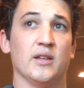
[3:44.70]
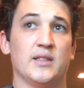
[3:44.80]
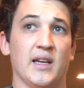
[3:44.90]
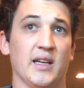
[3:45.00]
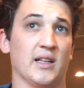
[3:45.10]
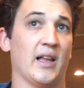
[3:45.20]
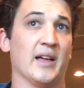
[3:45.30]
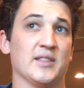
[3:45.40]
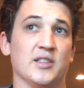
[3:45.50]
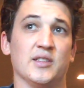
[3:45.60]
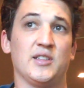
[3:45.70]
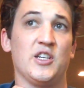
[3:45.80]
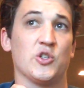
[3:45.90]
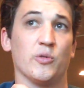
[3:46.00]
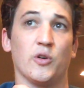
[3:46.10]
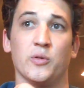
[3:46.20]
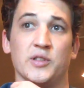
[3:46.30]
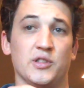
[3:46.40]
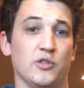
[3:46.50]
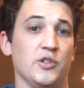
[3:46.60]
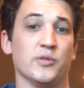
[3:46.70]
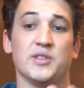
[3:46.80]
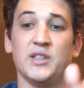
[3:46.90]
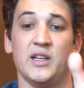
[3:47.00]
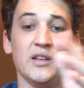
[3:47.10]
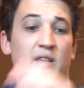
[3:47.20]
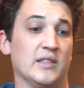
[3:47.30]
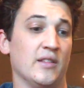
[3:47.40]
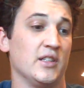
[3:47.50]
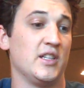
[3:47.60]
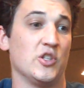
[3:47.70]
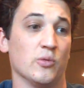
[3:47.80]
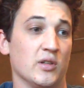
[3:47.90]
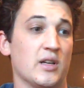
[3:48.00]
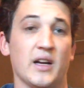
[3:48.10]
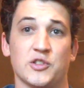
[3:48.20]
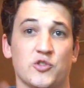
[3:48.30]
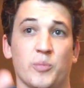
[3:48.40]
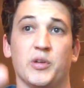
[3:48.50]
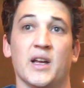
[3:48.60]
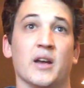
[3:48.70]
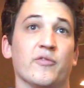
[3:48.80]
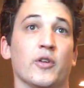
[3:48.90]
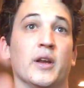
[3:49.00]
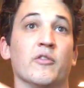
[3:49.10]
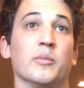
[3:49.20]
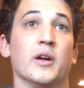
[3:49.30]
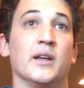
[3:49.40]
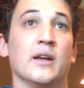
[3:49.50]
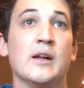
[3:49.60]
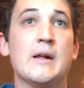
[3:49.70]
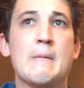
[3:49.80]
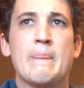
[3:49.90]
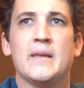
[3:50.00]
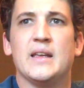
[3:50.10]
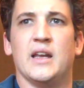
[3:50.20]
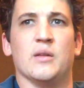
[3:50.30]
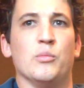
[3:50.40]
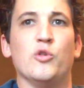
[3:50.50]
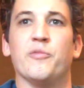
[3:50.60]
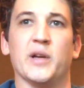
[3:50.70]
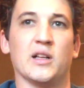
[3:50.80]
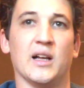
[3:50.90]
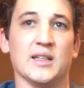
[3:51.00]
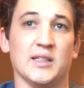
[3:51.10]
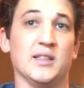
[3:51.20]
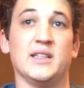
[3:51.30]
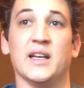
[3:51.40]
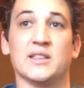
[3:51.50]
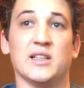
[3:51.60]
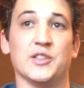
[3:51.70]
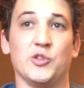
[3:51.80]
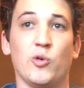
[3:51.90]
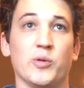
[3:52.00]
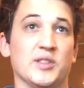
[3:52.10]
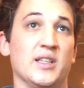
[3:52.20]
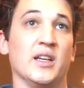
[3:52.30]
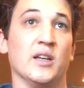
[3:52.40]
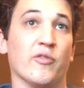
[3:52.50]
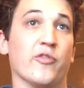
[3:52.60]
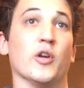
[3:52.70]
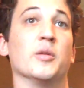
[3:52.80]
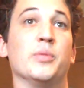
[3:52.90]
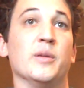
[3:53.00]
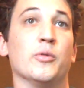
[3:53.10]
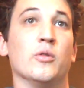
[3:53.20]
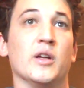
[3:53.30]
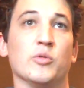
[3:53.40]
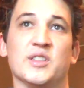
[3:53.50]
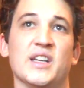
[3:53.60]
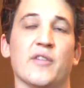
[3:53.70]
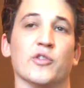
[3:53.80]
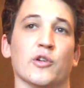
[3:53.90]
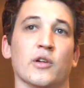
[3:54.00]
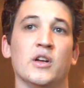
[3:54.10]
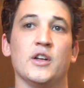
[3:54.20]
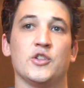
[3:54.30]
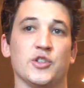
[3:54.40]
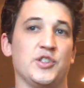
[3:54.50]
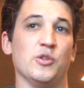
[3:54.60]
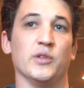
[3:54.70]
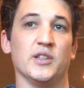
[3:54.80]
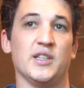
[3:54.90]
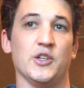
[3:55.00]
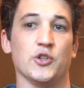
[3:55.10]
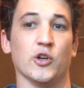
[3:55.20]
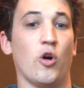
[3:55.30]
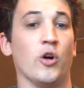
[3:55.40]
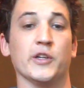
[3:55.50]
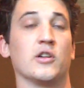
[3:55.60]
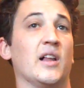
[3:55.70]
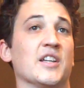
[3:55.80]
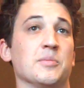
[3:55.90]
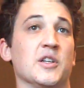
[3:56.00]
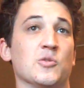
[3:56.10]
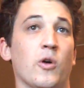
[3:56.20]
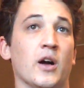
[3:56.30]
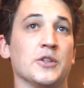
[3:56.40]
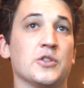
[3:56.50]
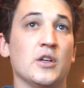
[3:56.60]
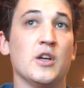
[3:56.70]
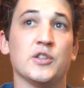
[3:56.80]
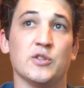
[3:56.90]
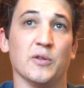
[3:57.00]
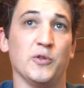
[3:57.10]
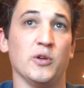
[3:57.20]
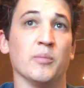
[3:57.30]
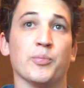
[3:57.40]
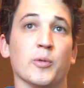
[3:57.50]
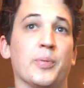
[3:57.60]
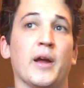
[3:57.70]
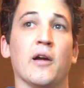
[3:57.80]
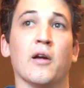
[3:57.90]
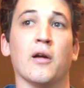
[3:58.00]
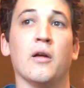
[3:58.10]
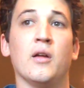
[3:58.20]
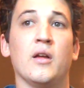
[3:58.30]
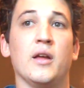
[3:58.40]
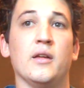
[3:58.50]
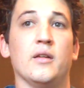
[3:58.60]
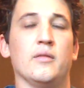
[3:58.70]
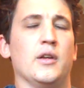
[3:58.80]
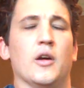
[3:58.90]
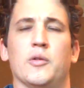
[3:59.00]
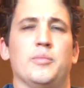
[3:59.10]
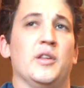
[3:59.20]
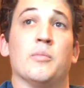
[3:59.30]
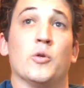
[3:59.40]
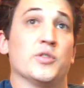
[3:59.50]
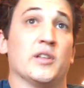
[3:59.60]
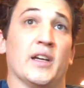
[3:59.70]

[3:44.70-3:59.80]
taking classes, the teacher would always, you'd do a scene, and then the teacher would kind of strip you down in front of everybody. In a movement class, in a dance class, you always did it in front of people. It was never just you and the teacher. All your classmates watched. So if you didn't prepare, it would be the most